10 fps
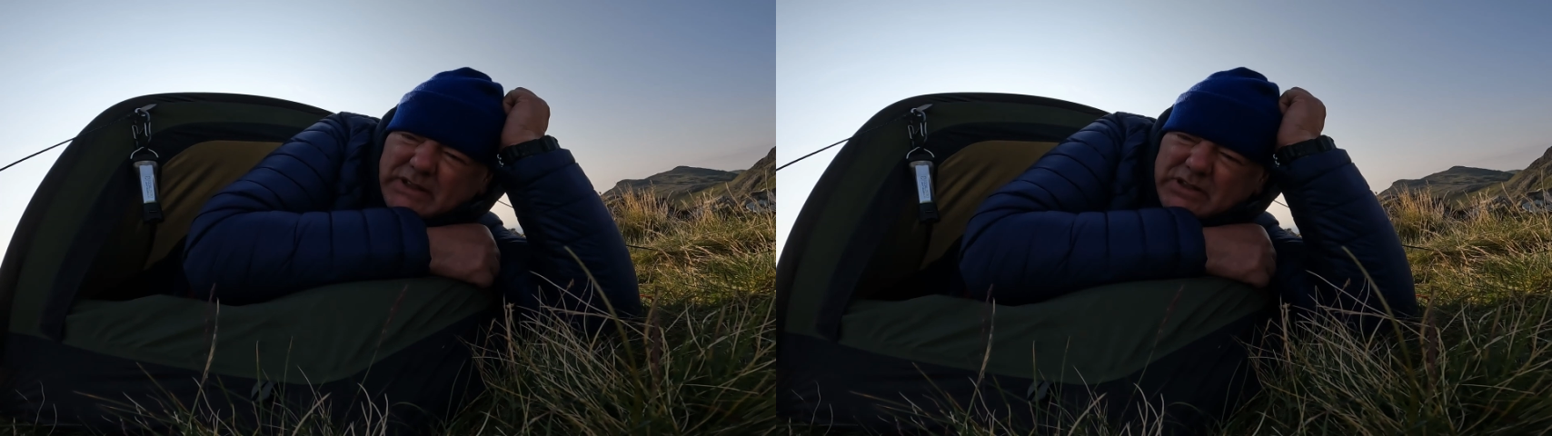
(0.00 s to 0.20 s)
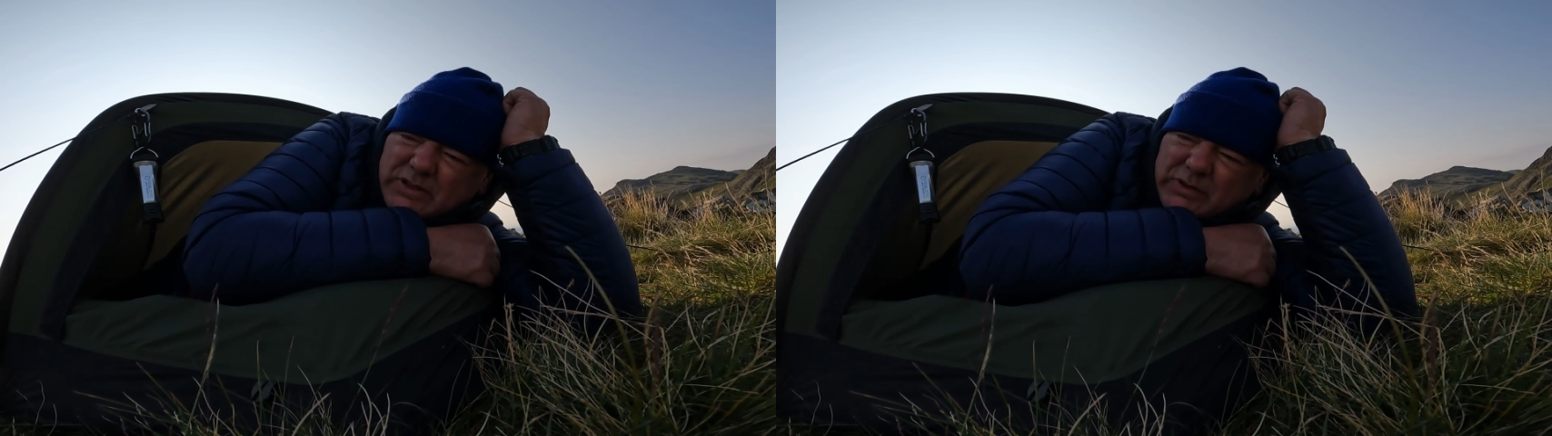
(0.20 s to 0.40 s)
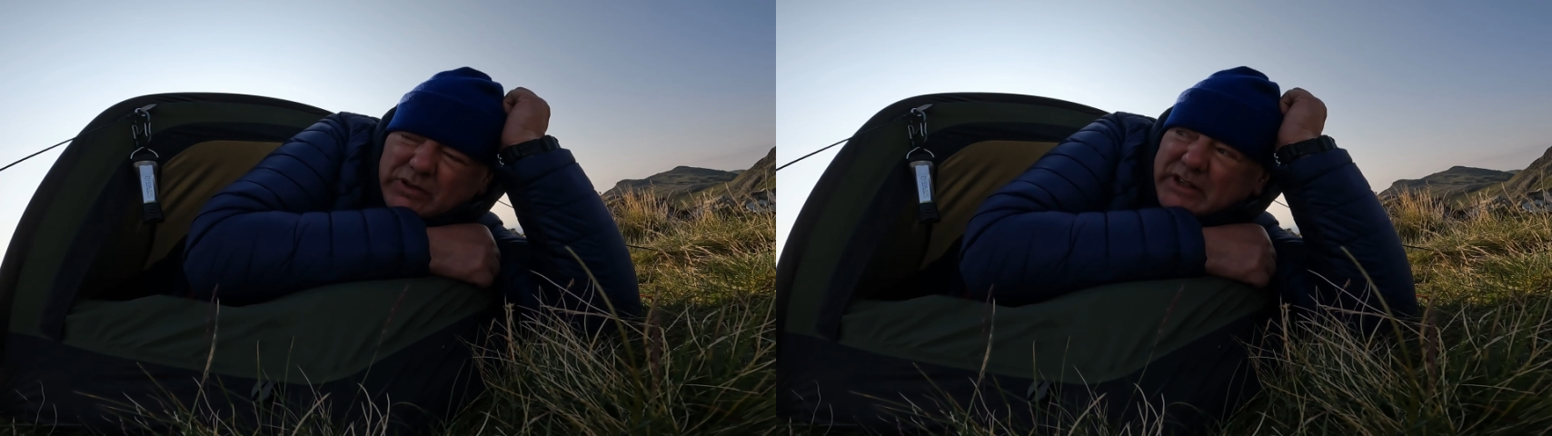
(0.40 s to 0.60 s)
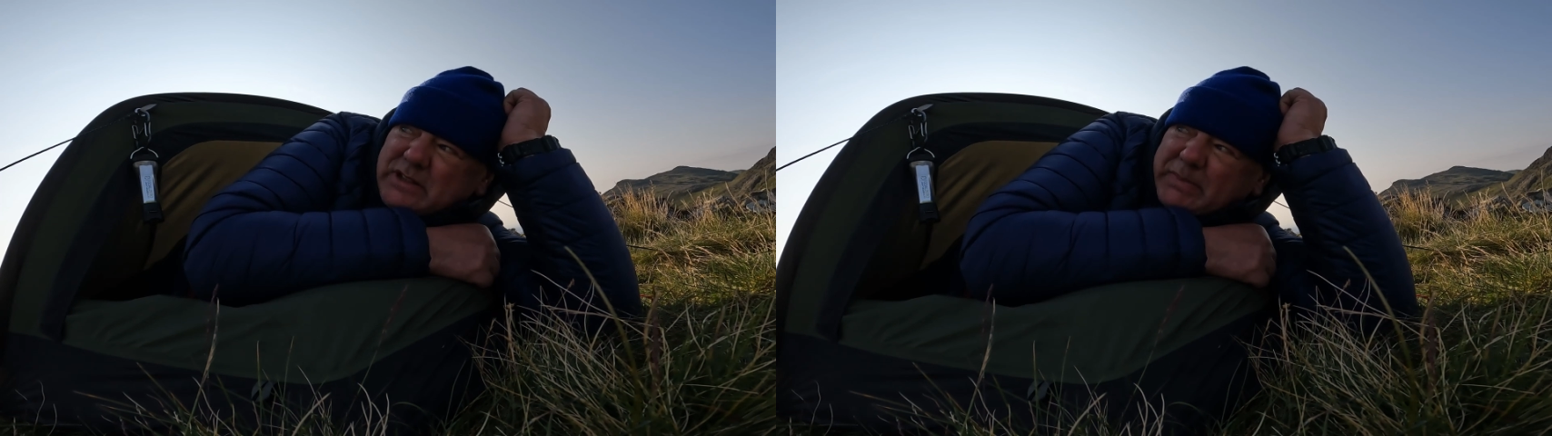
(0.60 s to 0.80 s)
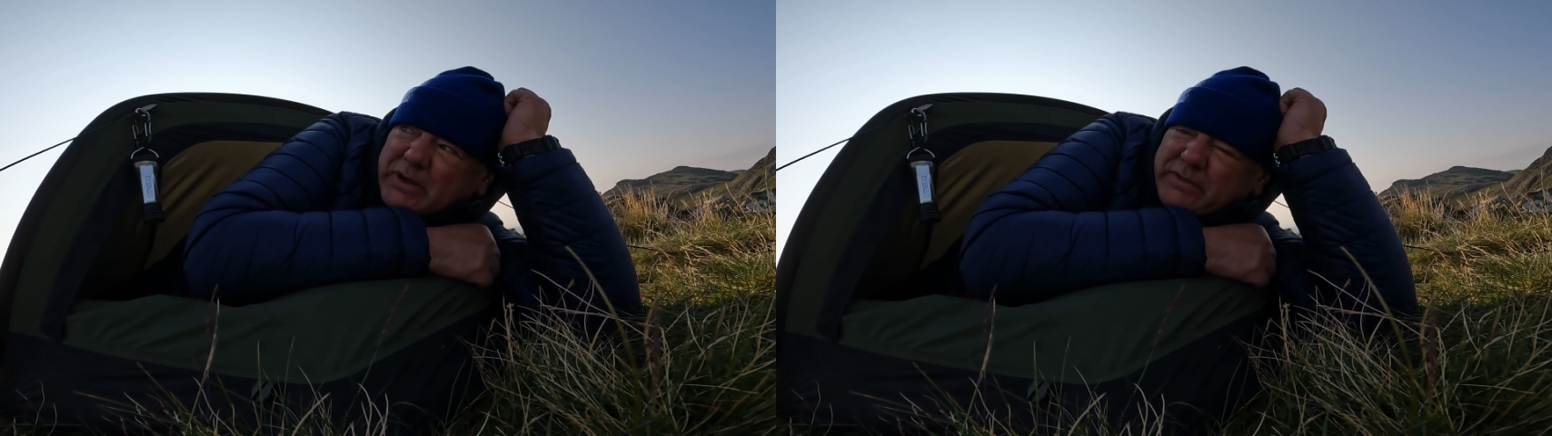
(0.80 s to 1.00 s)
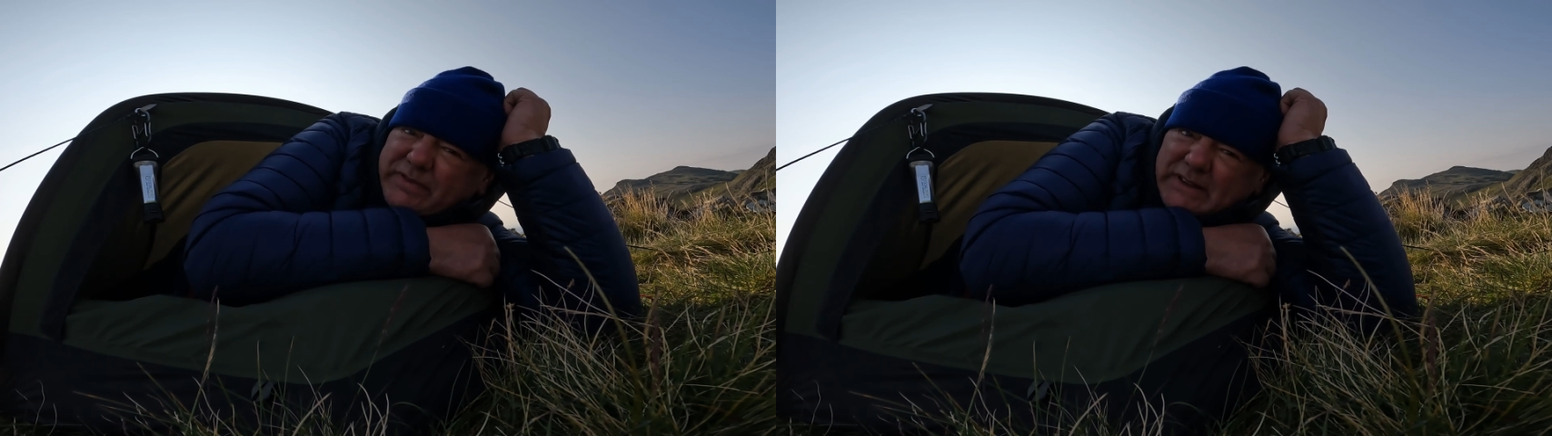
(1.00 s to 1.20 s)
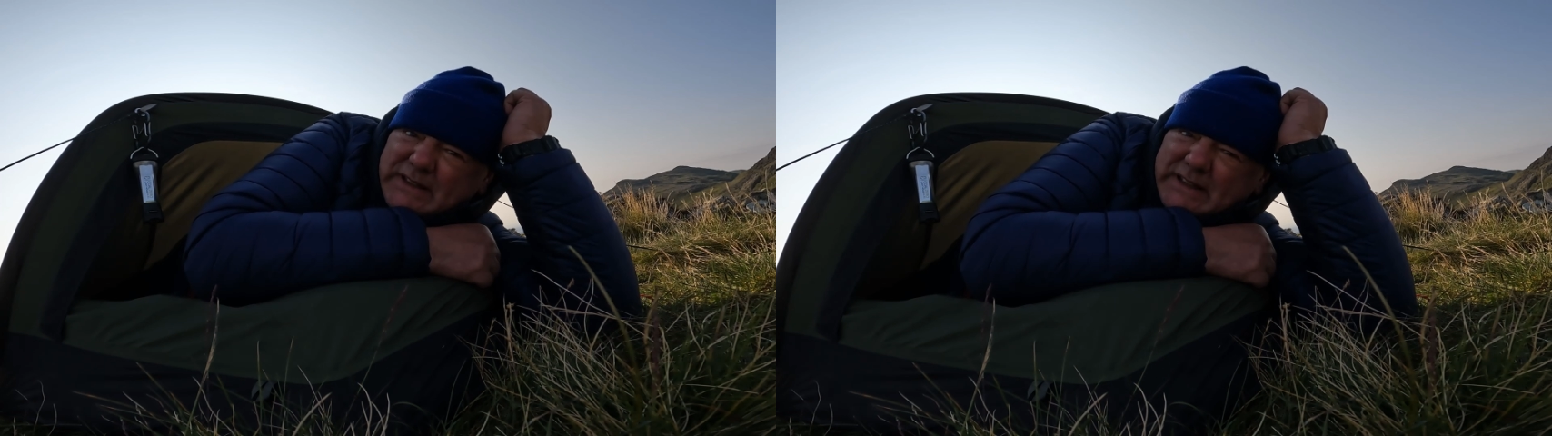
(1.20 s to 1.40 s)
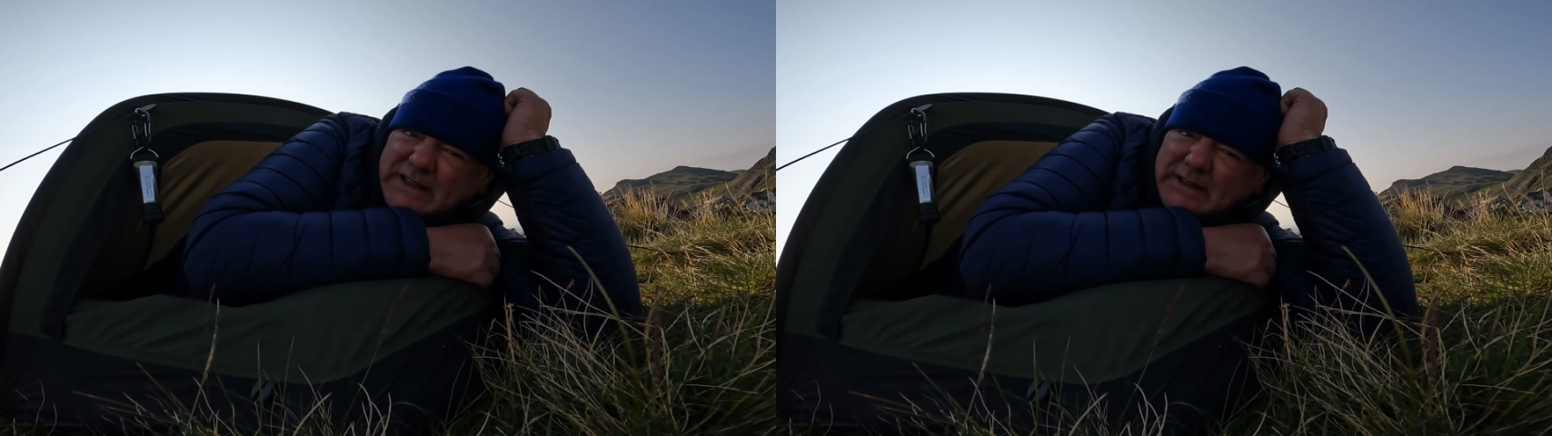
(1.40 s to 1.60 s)
too good, it's beautiful
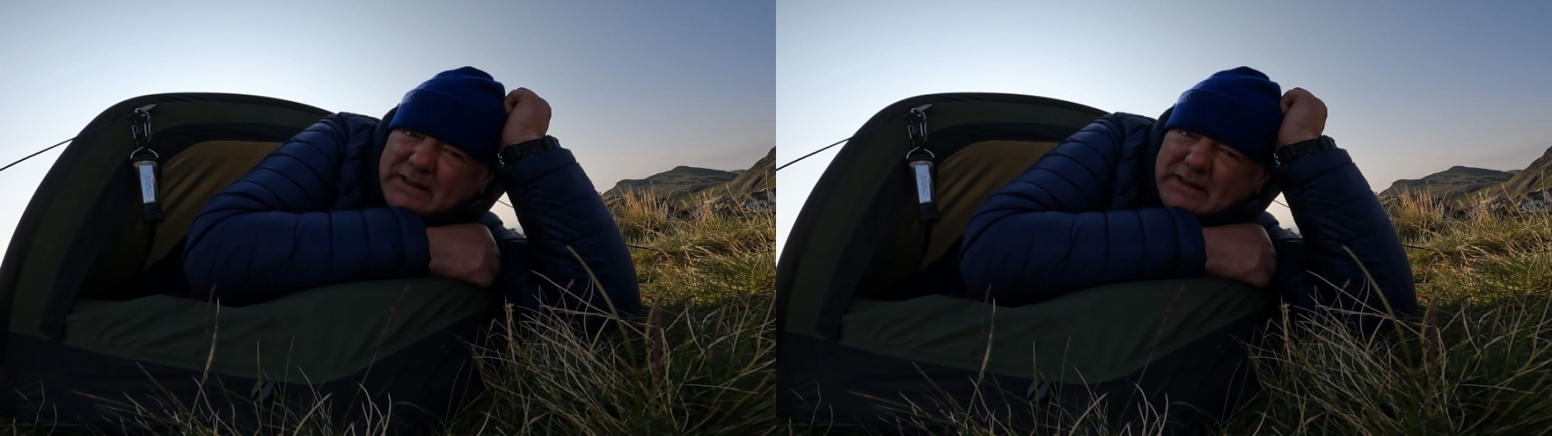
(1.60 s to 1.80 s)
today.